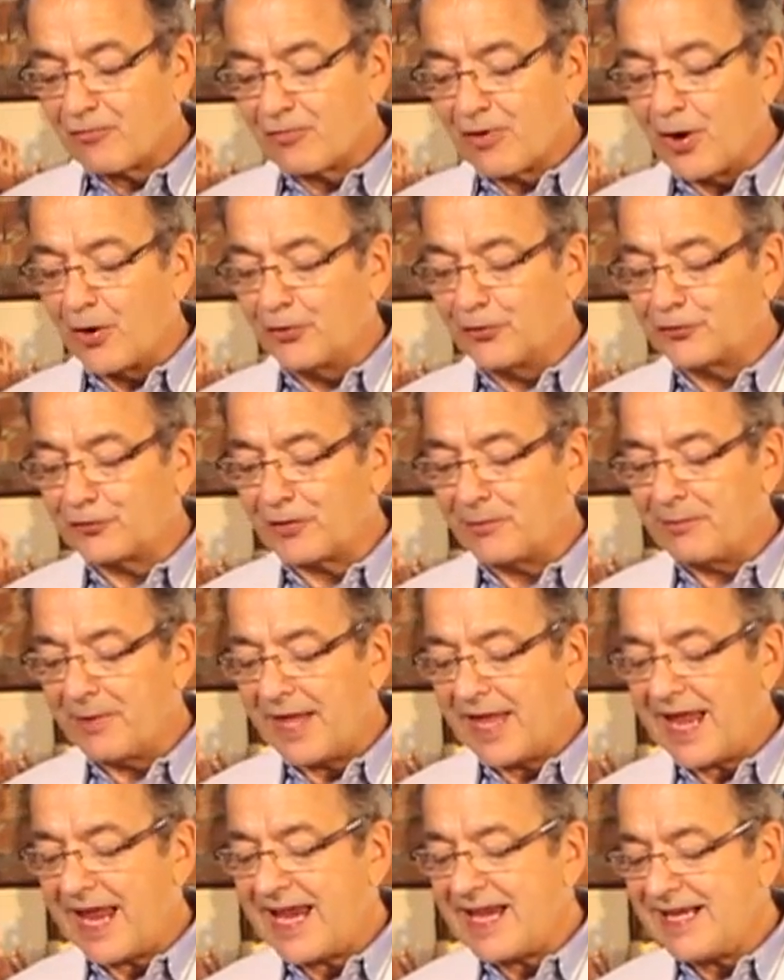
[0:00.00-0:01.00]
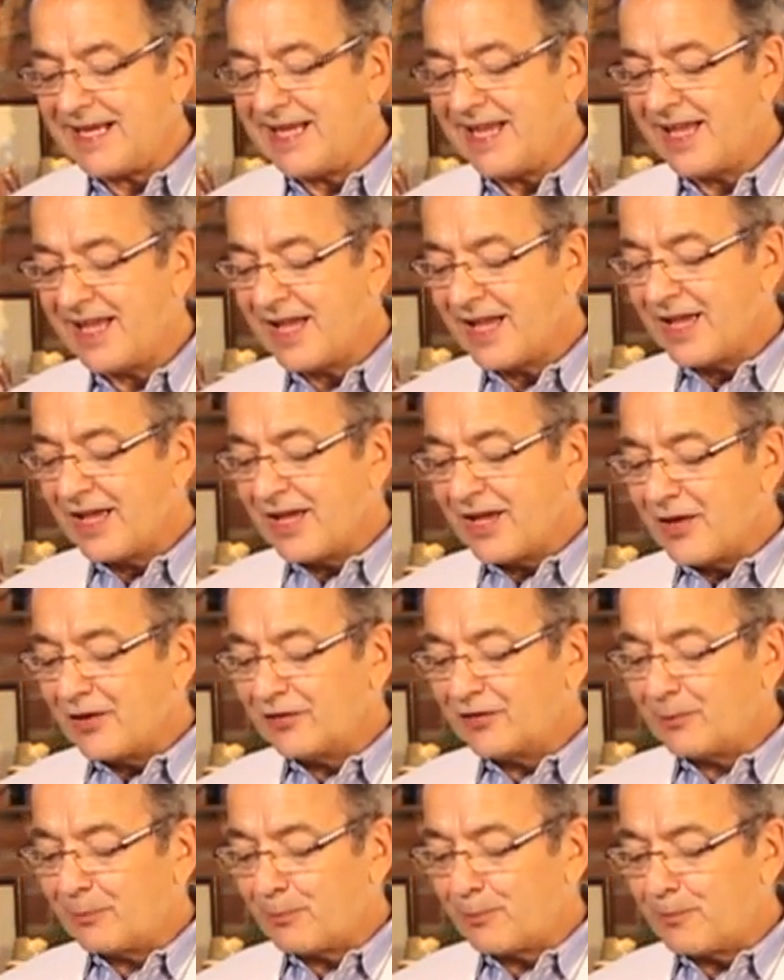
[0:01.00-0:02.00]
rose from
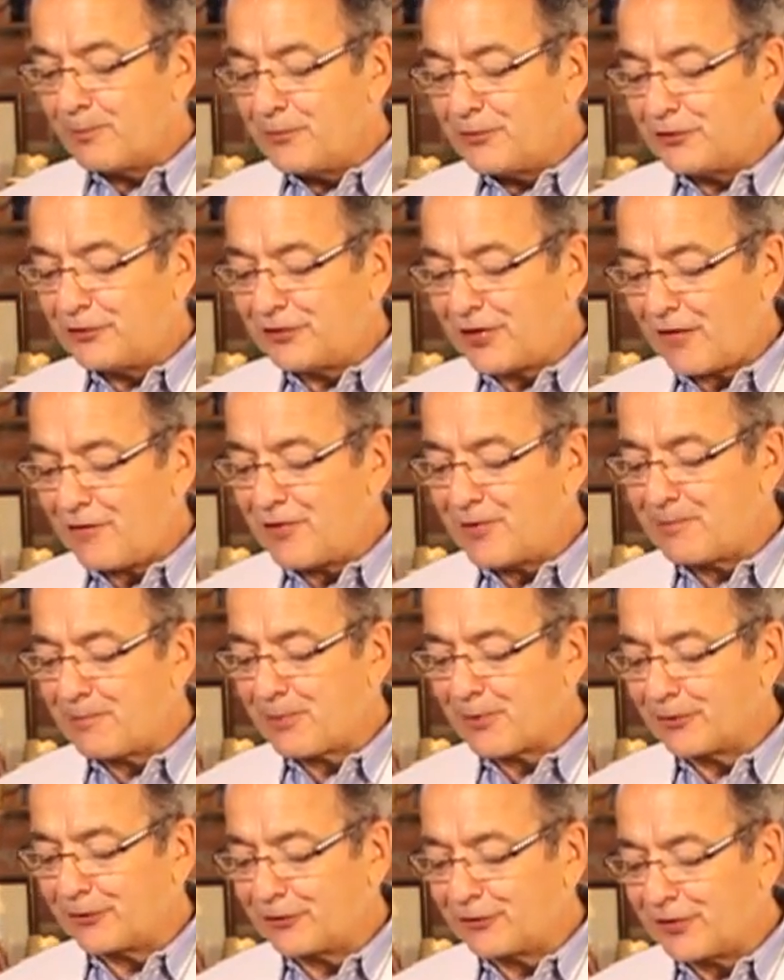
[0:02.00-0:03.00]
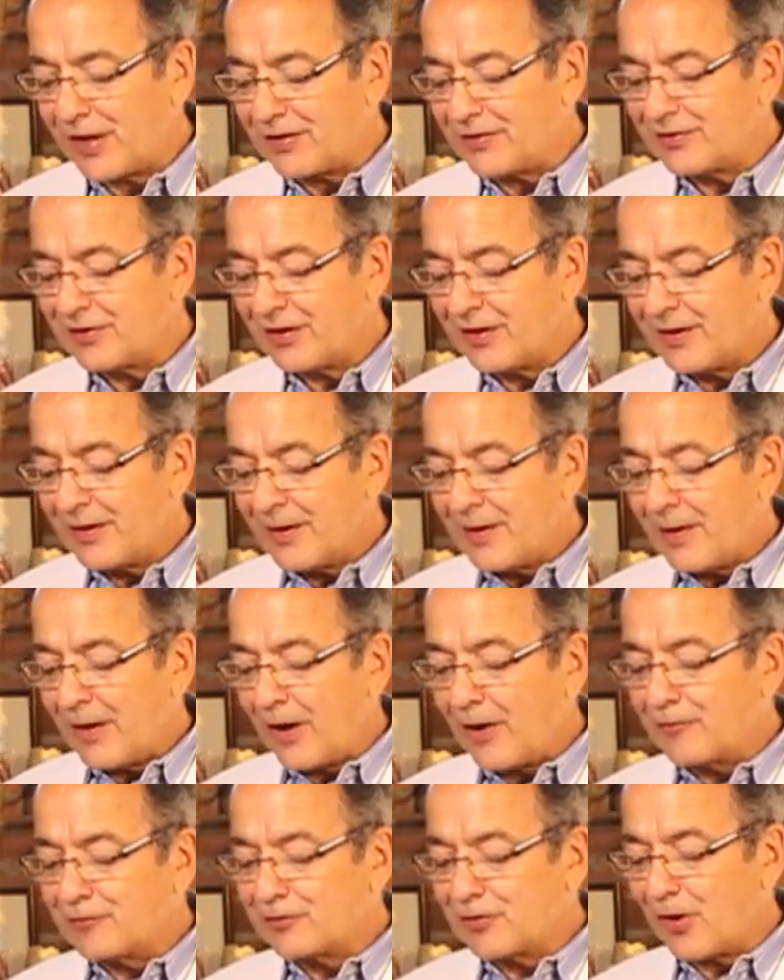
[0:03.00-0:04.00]
87%
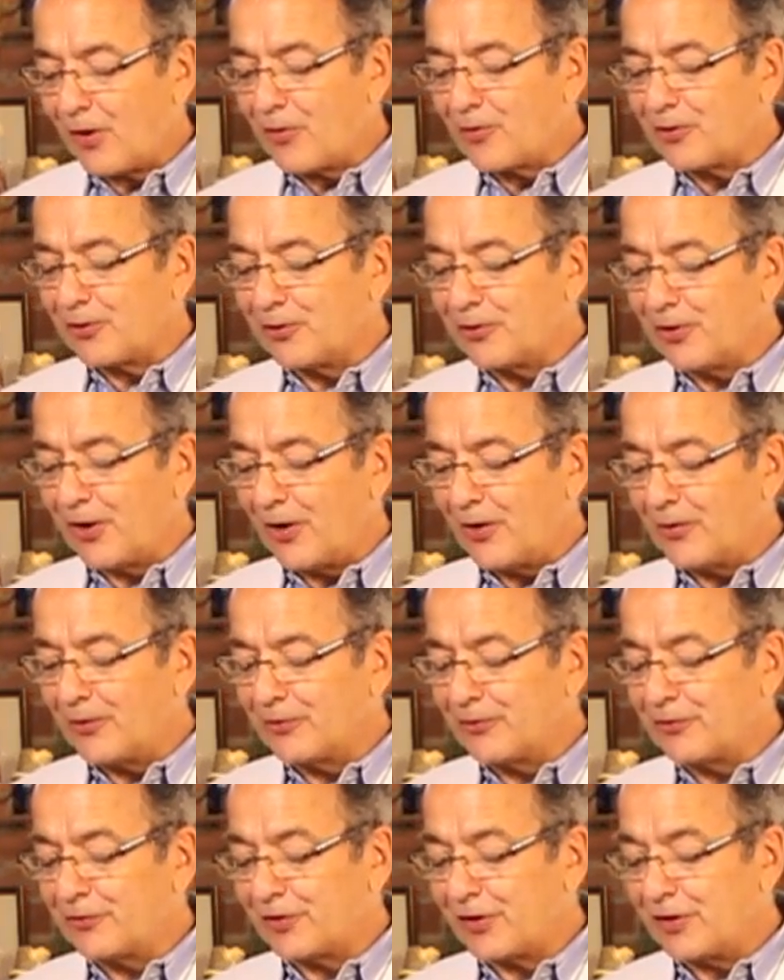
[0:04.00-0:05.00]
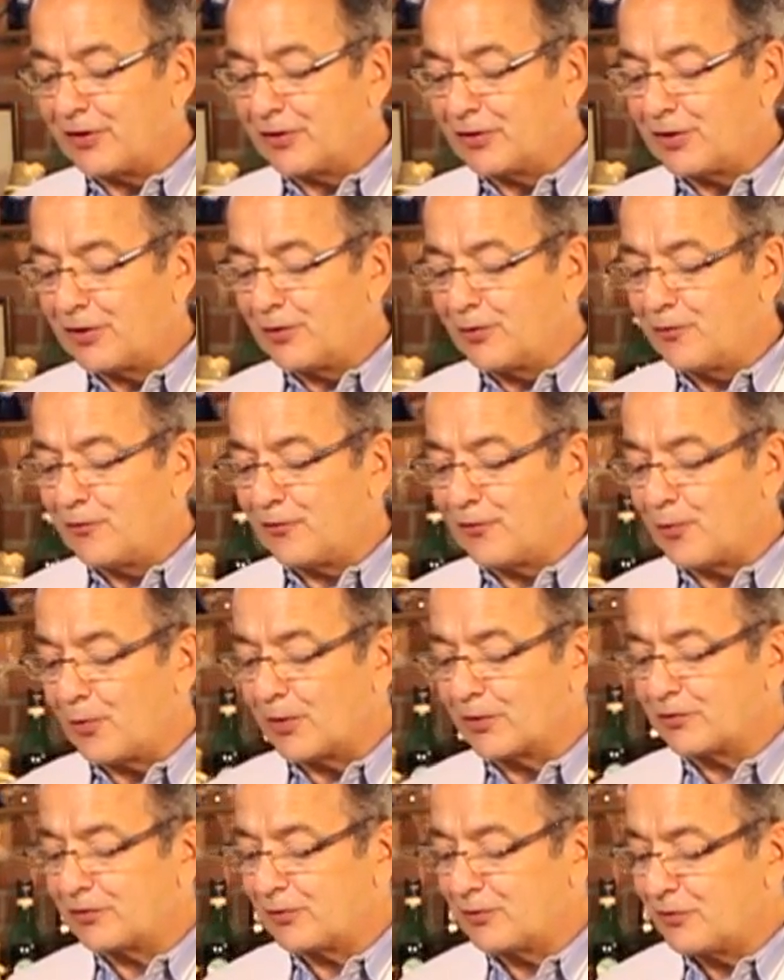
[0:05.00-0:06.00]
of total loans in
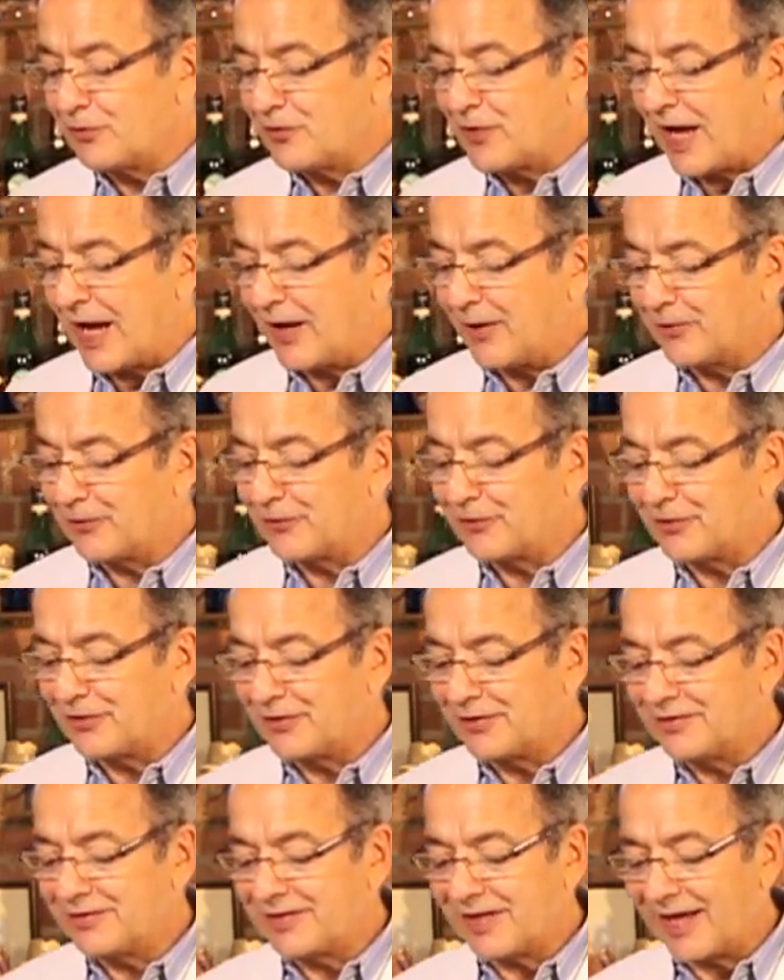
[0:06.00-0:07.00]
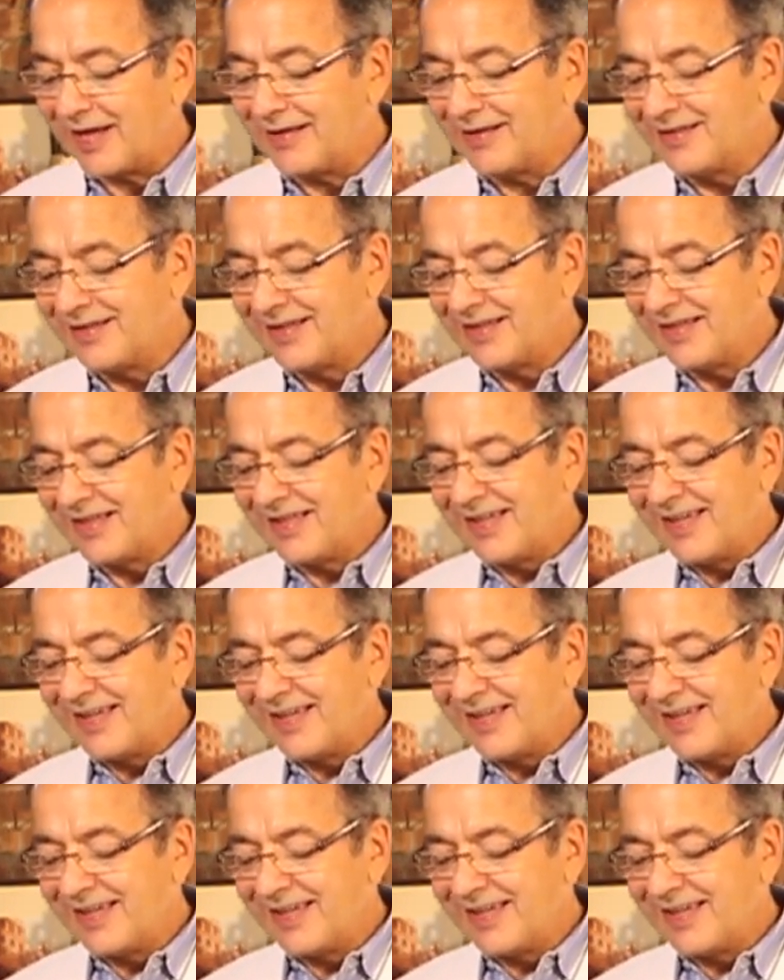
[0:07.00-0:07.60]
Q4 2010